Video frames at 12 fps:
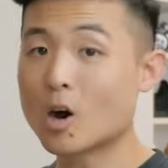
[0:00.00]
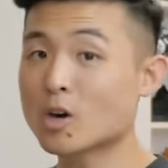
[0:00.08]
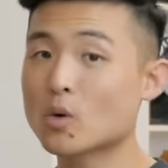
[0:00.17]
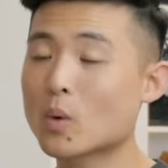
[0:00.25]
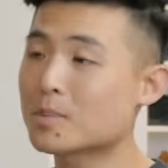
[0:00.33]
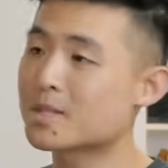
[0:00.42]
On
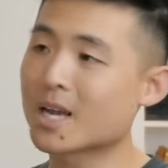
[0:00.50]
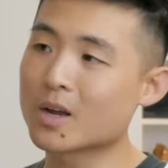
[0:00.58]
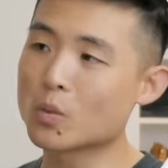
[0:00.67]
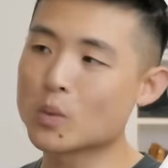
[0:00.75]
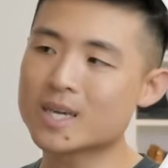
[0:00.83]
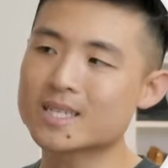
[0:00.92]
our
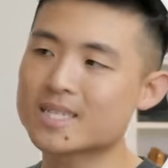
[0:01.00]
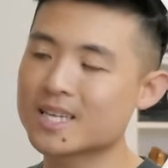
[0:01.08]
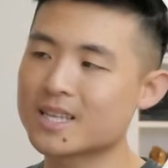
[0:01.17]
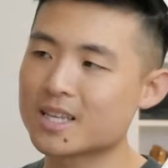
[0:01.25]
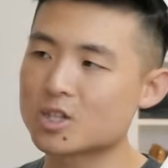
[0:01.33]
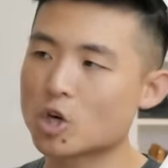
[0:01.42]
website, we can see
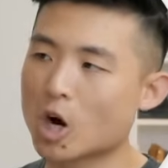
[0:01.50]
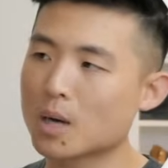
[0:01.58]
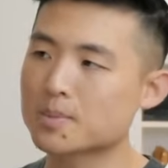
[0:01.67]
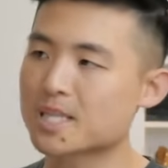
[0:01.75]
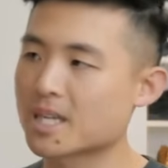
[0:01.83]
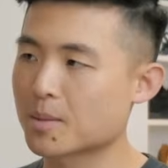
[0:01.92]
the
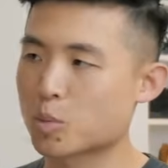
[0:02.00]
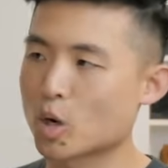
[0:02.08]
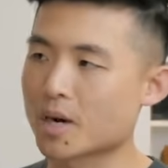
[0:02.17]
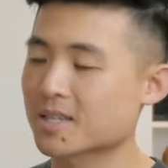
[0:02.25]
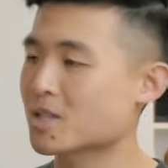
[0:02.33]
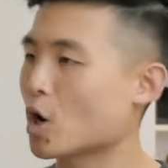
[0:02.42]
top selling
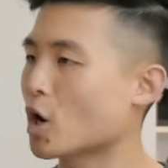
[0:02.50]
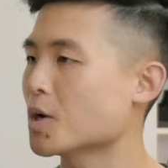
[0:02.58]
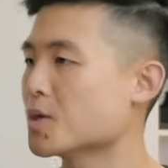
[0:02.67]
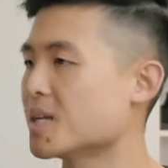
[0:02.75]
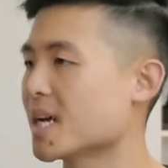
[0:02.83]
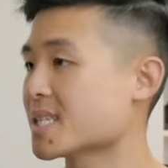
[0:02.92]
products
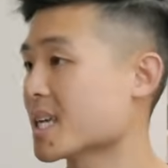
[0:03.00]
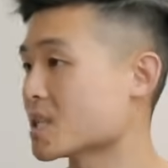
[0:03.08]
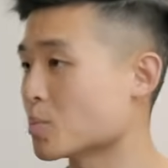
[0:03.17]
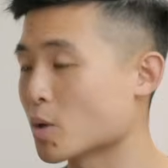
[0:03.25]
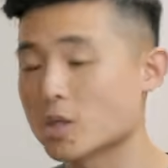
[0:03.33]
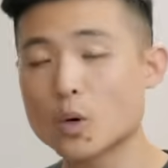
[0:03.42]
AutoDS has
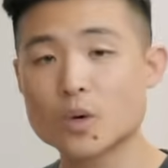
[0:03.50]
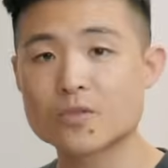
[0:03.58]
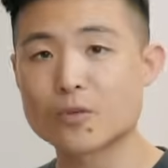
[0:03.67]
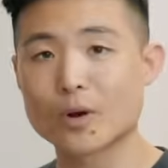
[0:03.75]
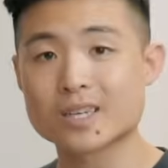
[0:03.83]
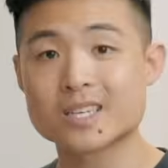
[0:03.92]
preloaded
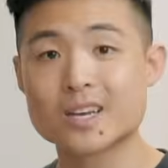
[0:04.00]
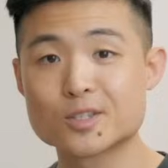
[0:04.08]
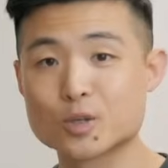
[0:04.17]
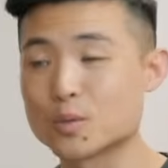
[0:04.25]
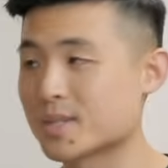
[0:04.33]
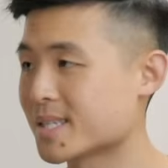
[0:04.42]
for us
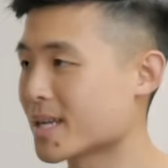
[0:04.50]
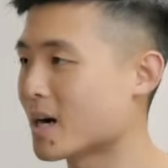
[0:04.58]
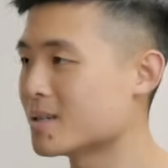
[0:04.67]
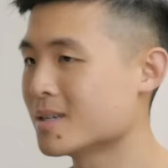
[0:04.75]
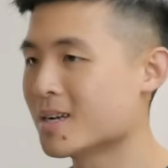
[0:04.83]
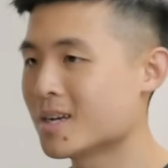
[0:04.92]
to
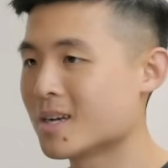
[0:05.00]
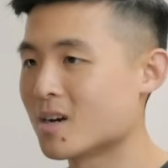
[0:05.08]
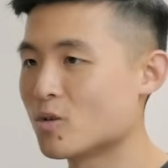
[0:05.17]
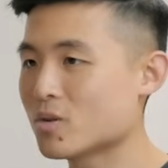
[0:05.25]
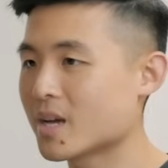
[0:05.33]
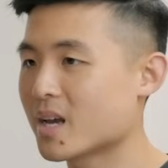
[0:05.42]
sell.
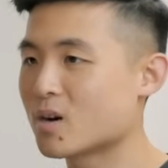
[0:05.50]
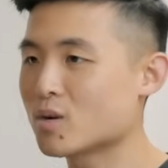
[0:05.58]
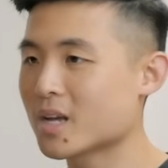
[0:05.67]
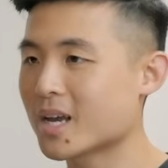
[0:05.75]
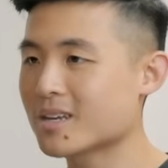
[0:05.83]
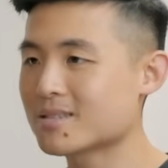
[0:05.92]
Okay,
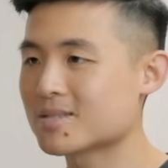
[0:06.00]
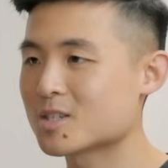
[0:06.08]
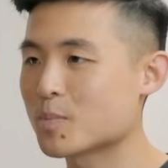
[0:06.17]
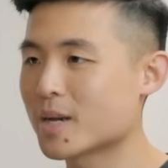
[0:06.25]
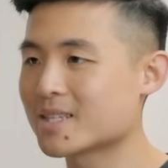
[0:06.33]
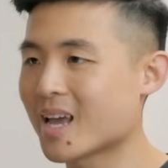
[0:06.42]
okay,
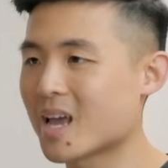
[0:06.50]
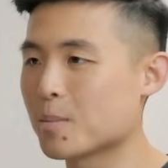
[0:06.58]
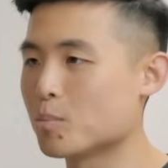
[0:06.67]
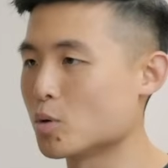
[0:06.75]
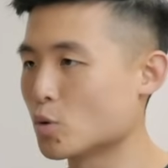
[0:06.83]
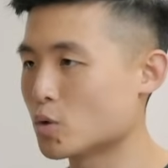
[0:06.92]
it's picked
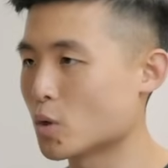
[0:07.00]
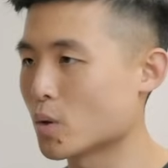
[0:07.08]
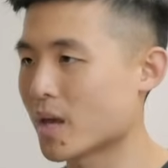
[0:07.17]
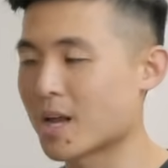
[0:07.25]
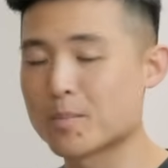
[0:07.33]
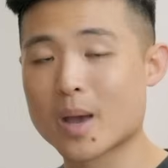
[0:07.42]
a Bluetooth
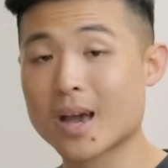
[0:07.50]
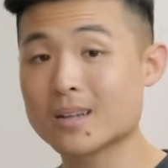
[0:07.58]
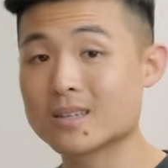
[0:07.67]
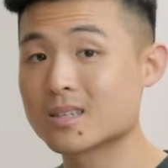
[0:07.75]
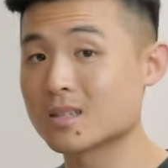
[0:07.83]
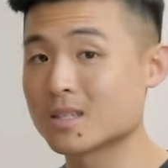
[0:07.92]

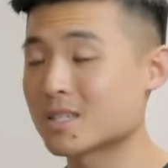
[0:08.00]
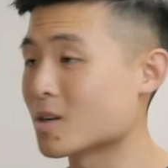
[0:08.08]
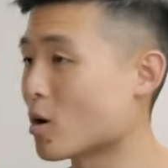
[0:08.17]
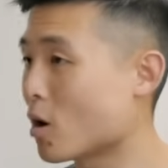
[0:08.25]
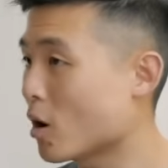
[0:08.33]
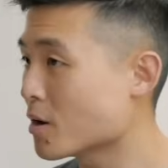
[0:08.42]
headband to listen
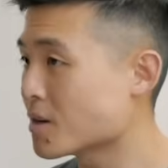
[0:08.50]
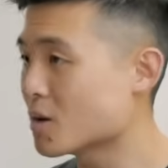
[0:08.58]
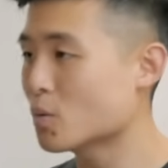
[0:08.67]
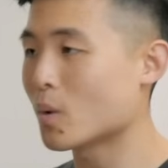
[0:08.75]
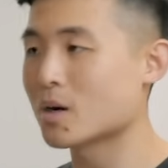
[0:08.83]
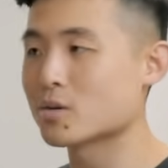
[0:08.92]
to
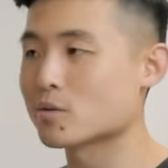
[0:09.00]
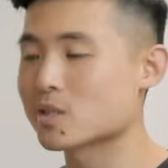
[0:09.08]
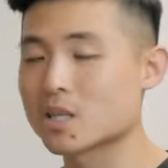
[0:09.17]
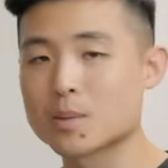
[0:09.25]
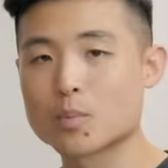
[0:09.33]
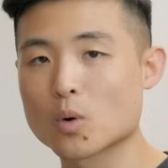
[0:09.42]
audio while you
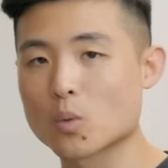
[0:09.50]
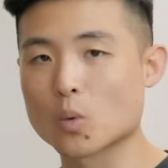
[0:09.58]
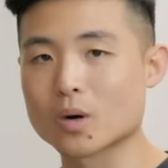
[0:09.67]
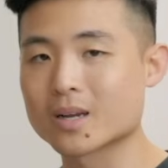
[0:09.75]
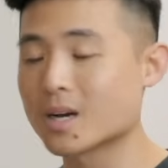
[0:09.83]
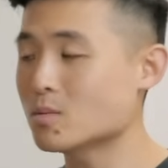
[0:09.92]
sleep or
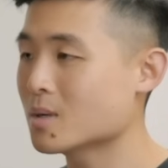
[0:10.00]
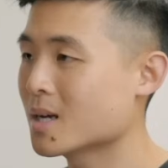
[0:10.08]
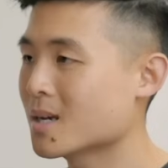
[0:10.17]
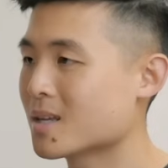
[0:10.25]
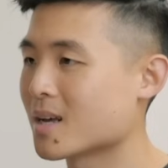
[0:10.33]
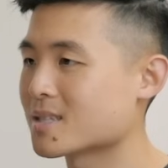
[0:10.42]
work out.
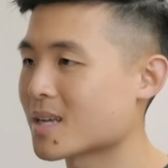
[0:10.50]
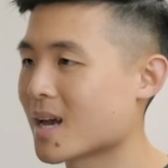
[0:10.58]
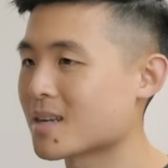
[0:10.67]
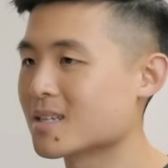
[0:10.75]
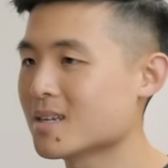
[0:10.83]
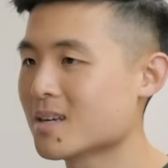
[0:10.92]
That's
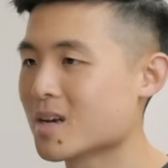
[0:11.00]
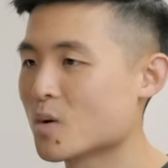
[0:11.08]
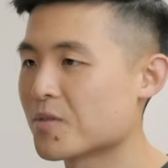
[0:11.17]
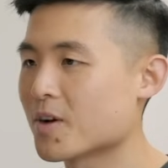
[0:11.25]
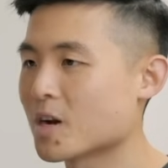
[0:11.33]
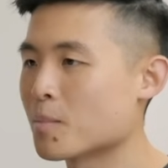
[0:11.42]
handy.
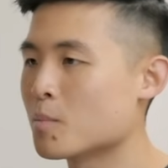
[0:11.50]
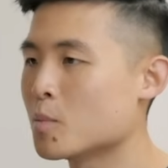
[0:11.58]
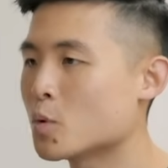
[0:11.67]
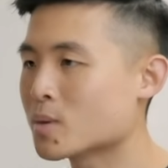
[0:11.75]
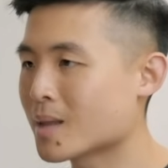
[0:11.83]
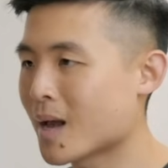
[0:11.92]
We've got a
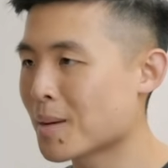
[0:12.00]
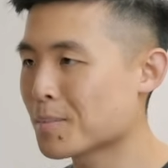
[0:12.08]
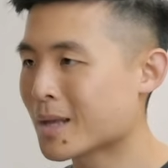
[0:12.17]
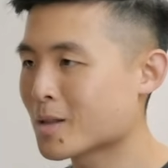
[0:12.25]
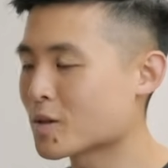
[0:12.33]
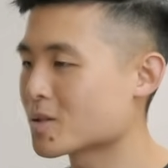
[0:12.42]
moon
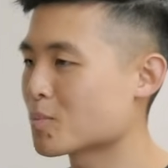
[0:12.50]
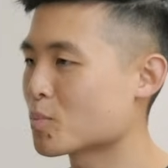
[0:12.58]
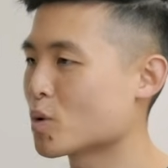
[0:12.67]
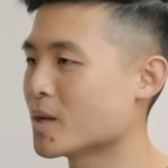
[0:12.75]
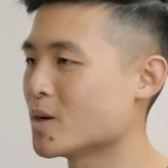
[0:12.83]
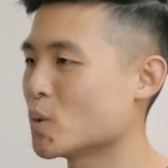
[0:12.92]
lamp that looks
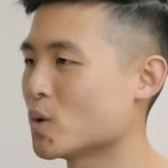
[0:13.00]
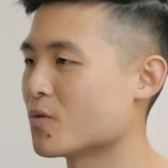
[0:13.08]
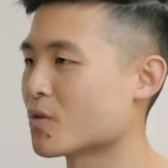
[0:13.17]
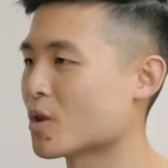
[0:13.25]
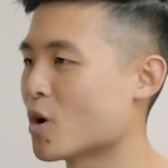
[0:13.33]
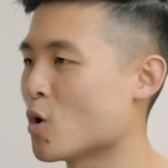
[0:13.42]
pretty cool
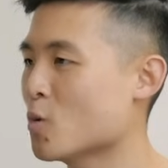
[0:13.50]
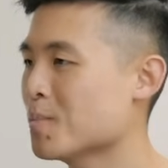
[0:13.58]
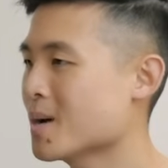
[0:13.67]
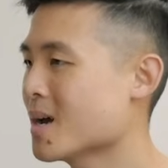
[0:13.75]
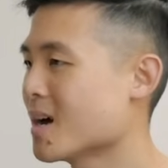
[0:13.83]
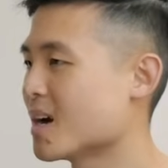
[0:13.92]
for the home,
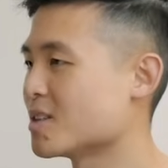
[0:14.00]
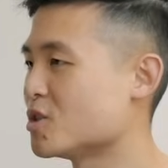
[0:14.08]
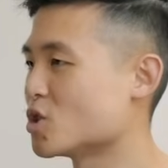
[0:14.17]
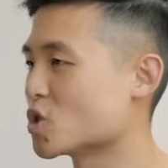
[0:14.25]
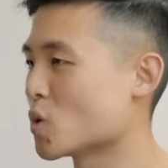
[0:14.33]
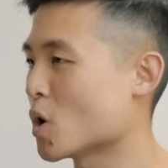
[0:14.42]
a
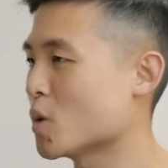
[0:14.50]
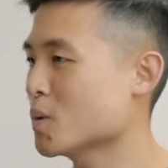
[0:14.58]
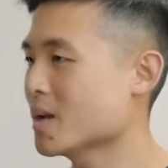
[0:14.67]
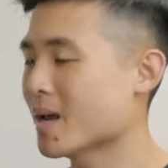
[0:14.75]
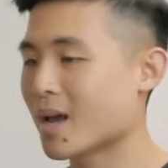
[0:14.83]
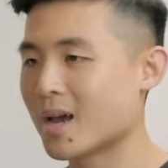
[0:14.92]

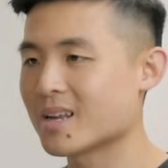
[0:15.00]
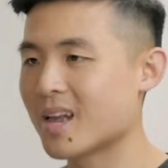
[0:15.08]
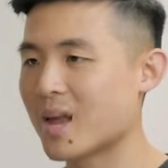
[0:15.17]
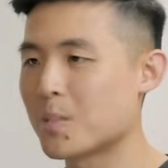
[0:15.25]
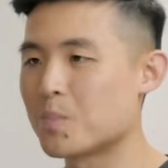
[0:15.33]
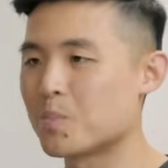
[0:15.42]
drone, and
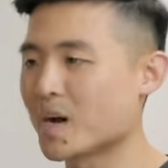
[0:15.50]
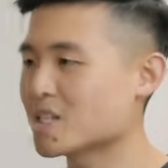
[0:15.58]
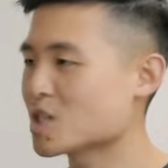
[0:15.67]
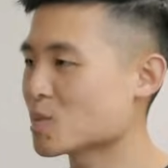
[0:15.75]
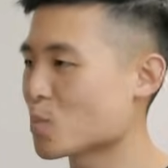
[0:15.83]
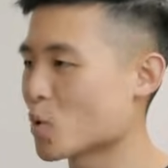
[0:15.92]
a
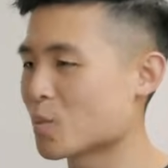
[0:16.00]
bunch more